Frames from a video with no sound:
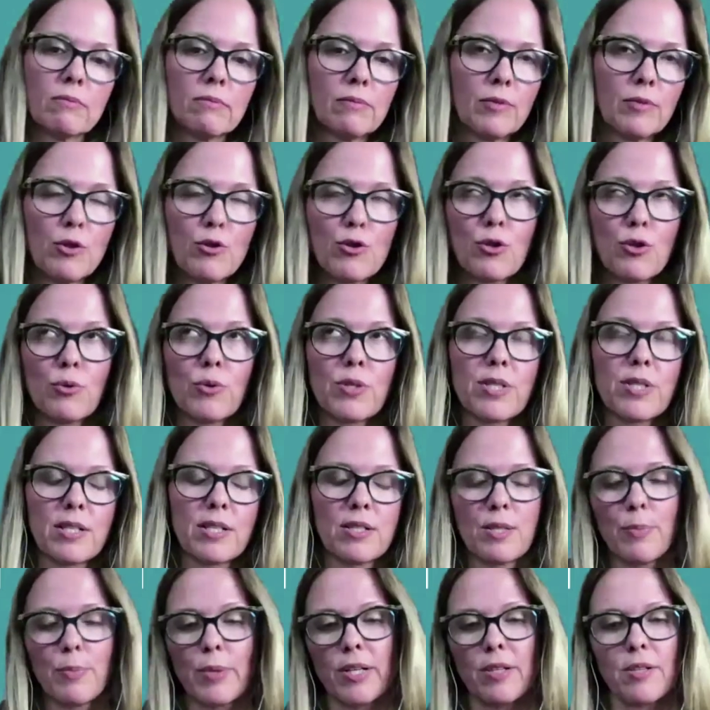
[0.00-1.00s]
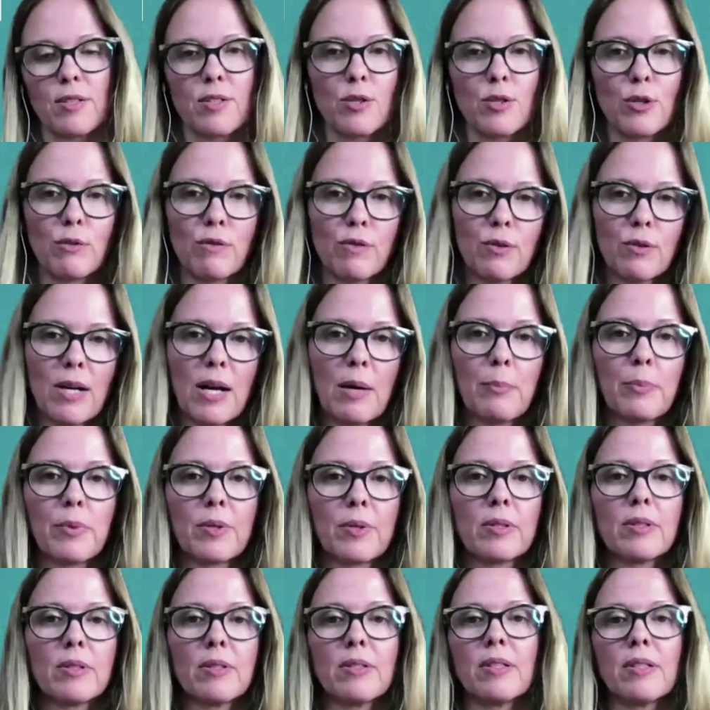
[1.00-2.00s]
usual suspects,
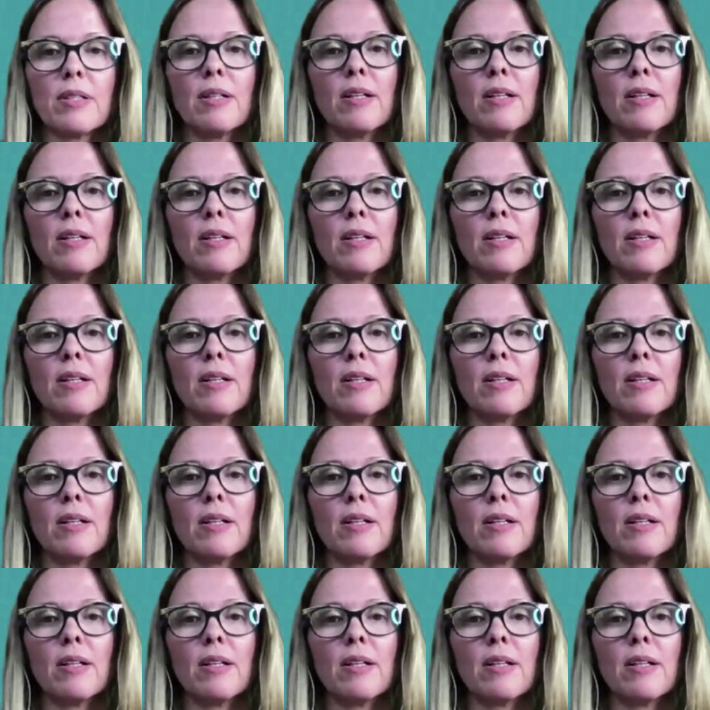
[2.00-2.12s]
NovoRapid